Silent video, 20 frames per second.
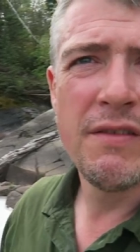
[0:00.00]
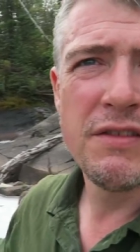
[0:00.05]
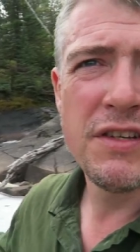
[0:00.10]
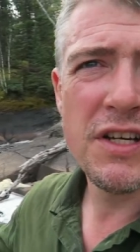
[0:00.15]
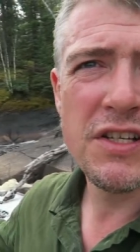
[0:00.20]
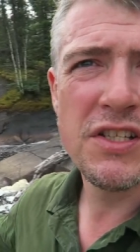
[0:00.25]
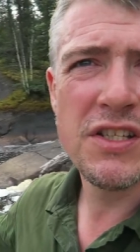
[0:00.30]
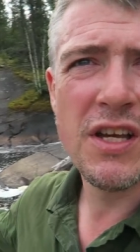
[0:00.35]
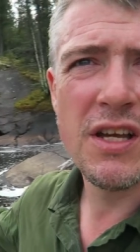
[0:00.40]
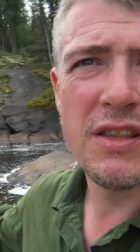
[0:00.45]

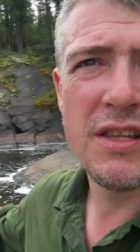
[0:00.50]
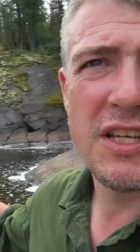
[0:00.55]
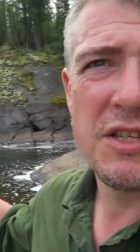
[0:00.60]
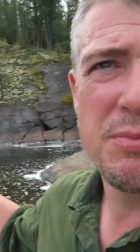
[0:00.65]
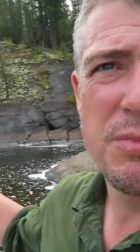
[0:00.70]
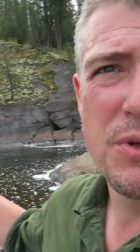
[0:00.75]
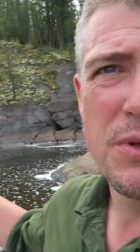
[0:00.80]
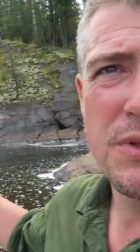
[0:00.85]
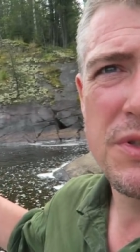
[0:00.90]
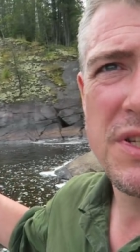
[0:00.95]
Just done this
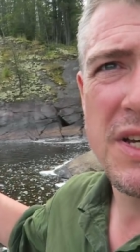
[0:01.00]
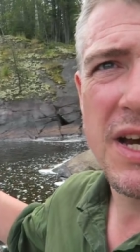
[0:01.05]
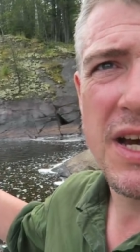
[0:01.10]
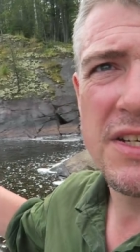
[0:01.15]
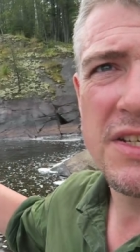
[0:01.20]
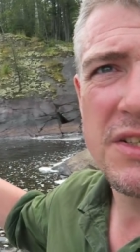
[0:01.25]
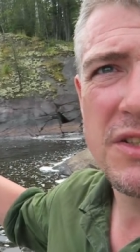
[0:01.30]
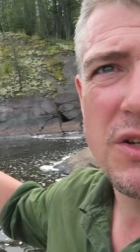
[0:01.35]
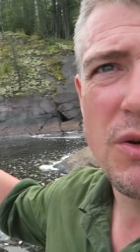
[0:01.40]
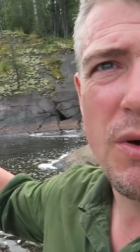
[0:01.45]

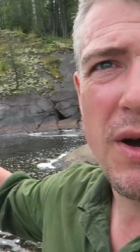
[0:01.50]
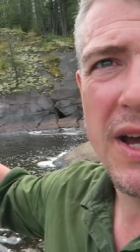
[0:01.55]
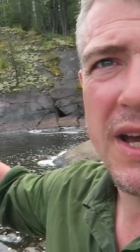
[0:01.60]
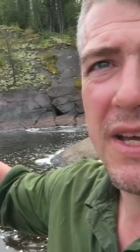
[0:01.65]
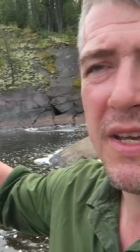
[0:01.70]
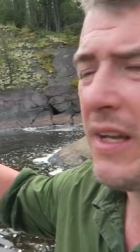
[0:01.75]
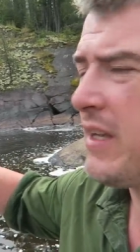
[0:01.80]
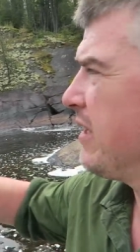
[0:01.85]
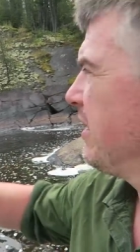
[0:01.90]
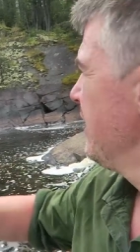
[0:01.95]
portage. It's quite
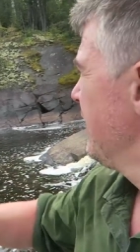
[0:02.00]
a,